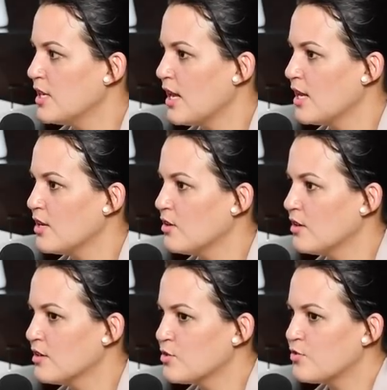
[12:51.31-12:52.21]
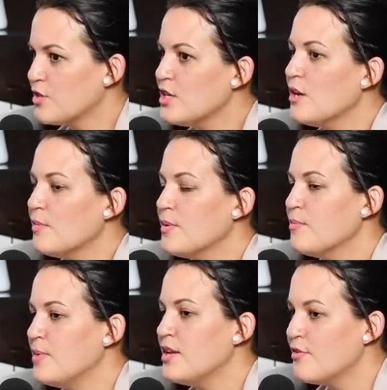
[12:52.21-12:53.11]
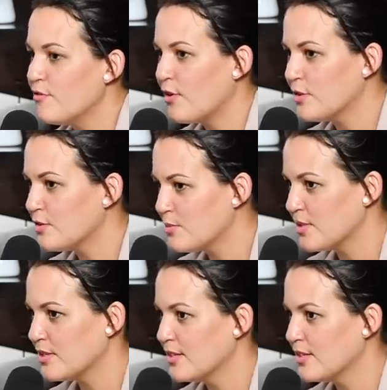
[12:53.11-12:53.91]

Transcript: like, you know, there's freedom in being vulnerable.